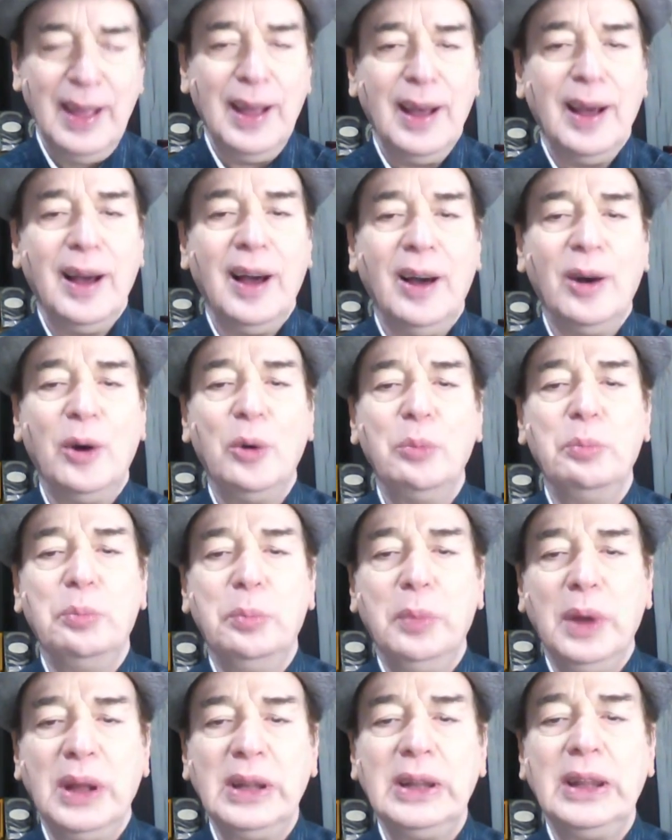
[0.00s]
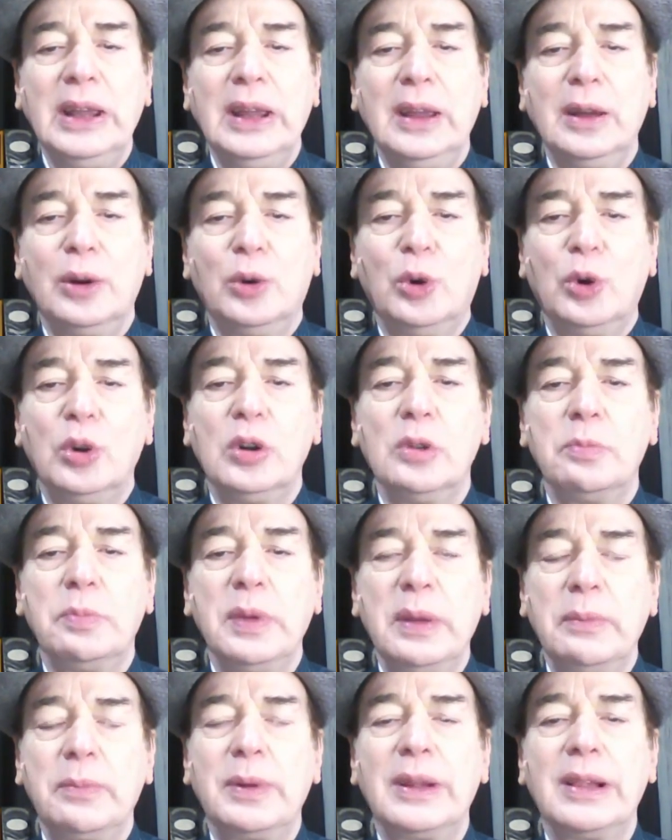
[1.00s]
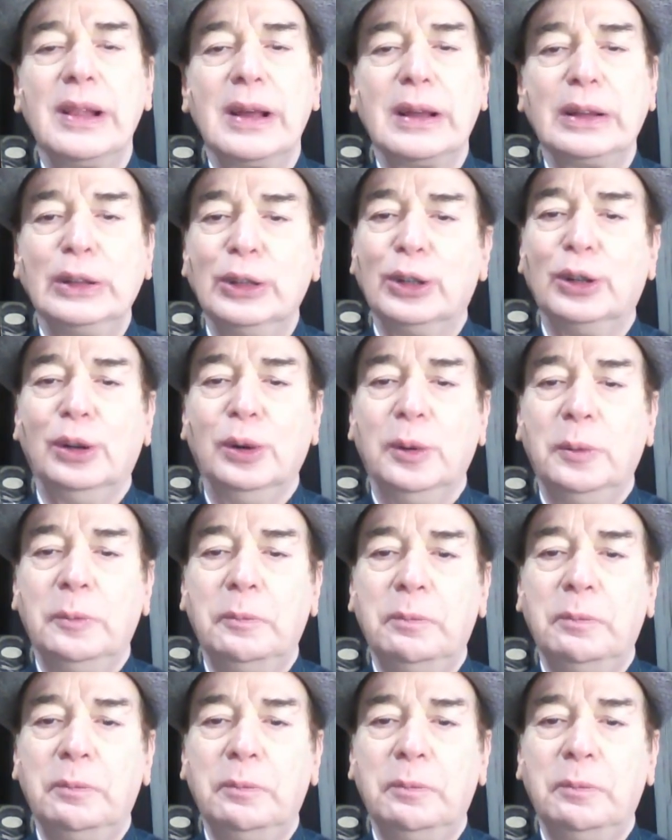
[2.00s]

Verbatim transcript: How many old people I know